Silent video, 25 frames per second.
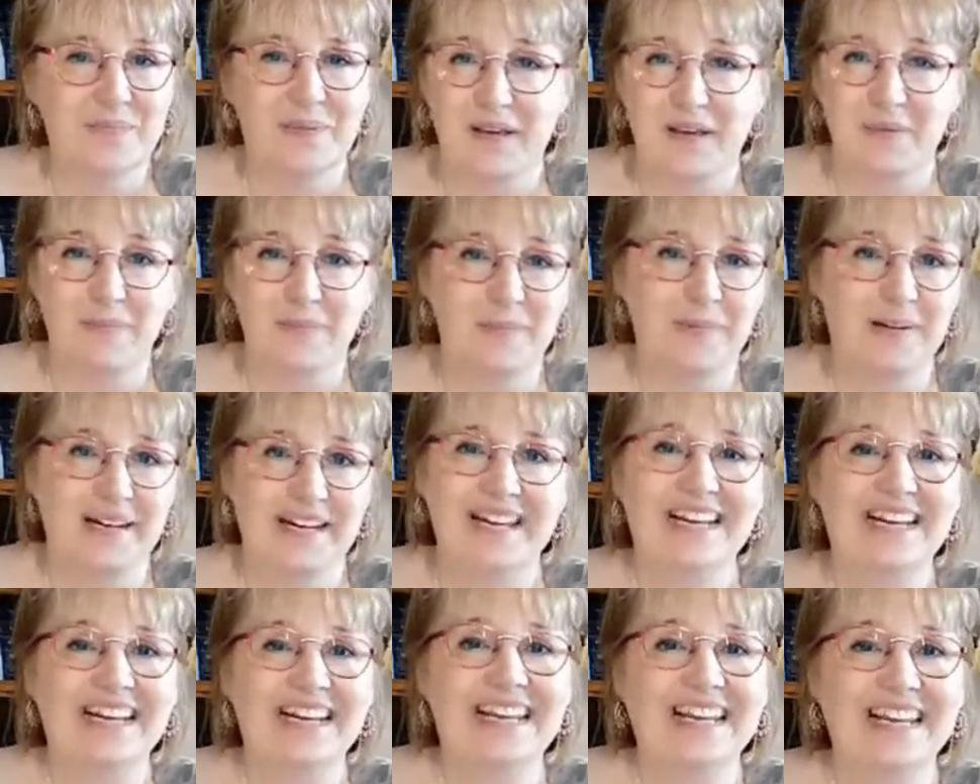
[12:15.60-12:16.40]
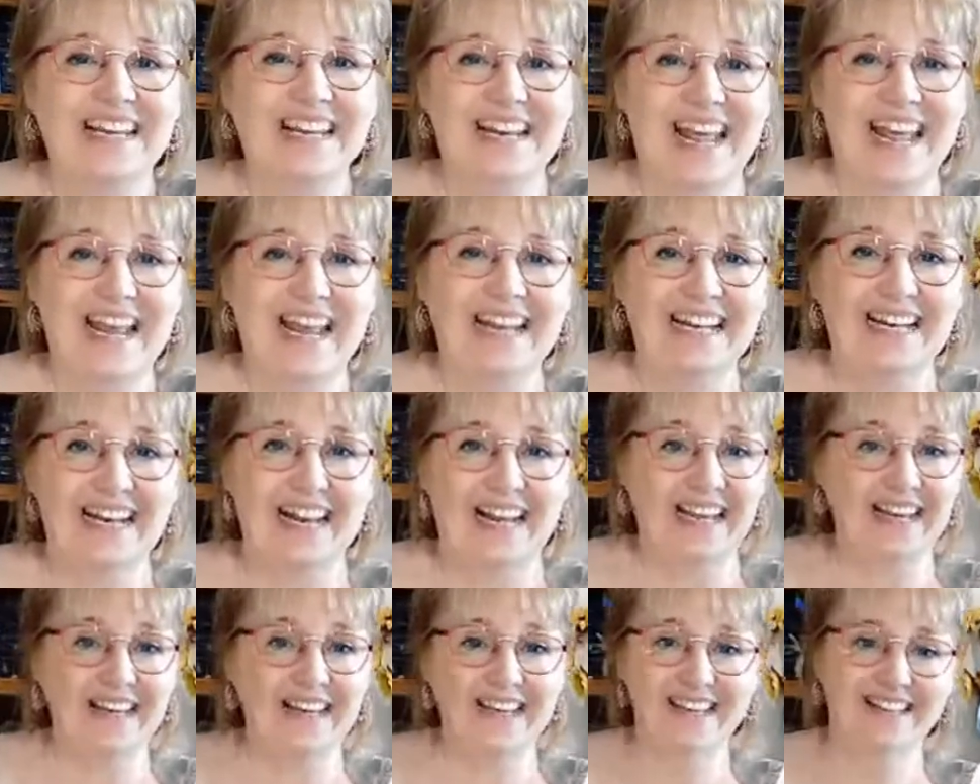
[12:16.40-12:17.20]
completely
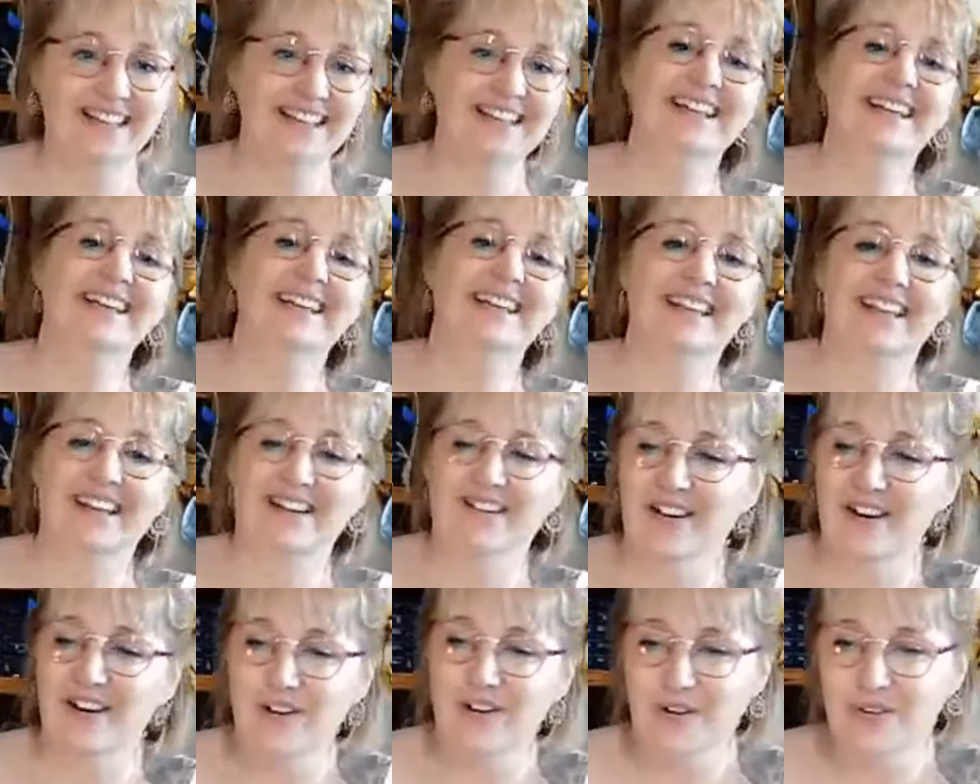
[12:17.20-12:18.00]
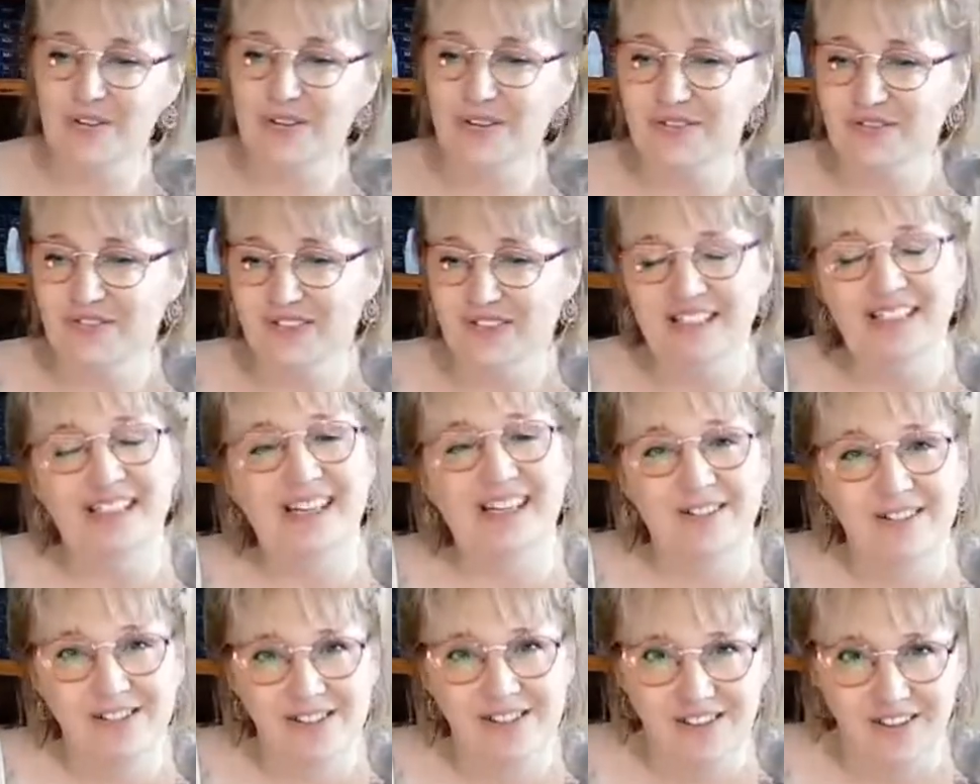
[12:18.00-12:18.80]
inanely, there are lots of
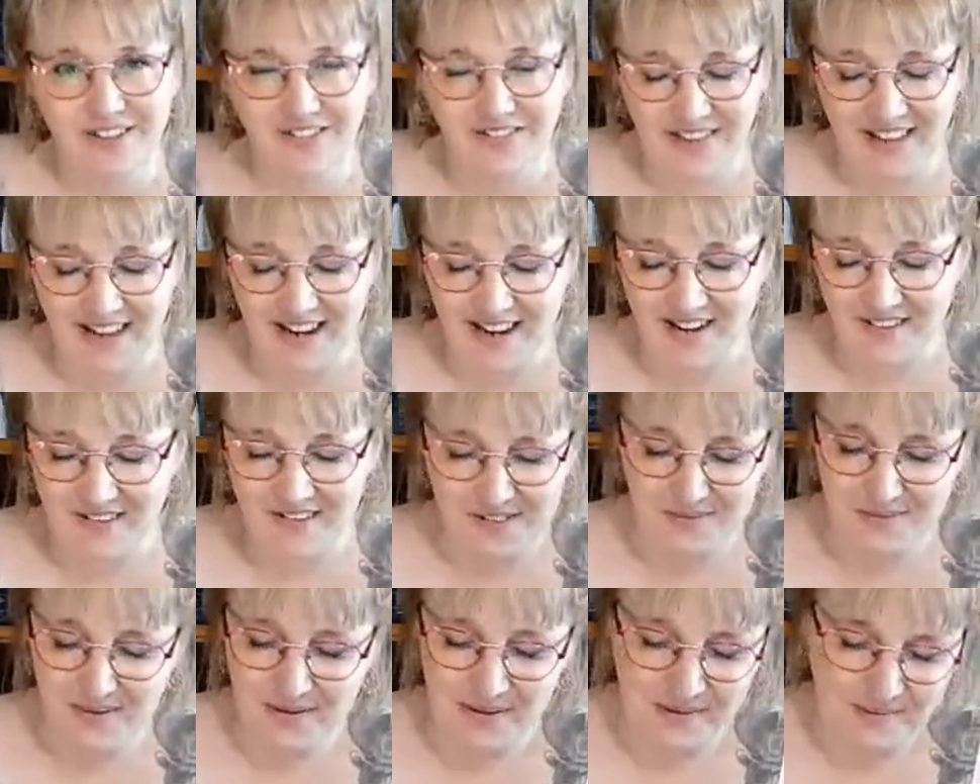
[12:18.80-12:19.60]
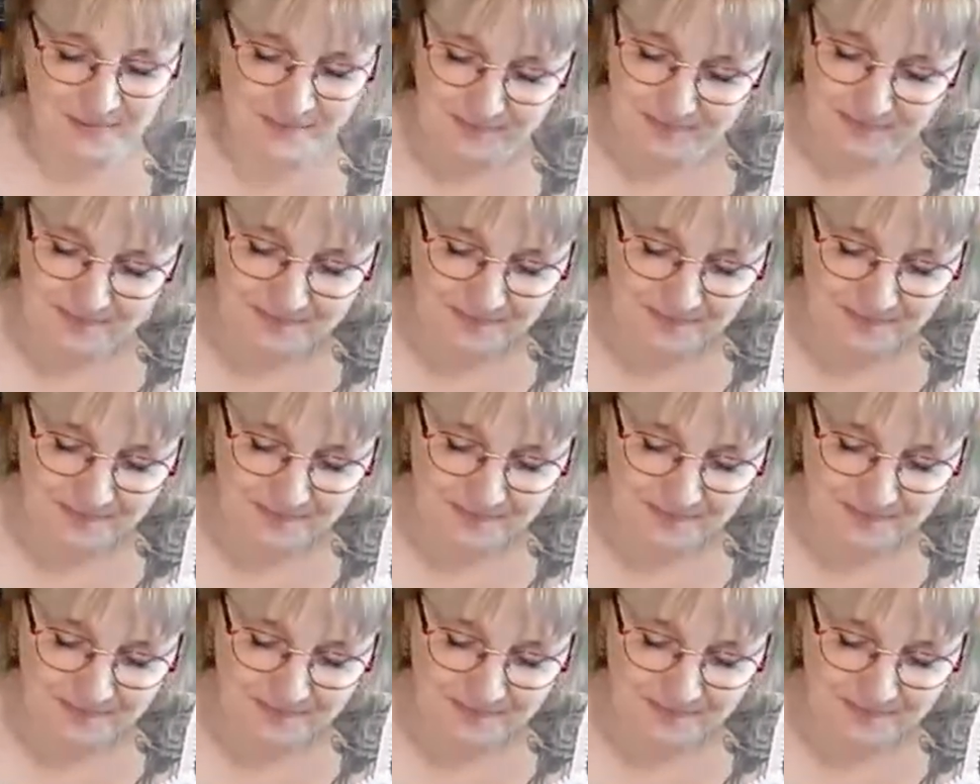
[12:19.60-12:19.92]
videos over there as well.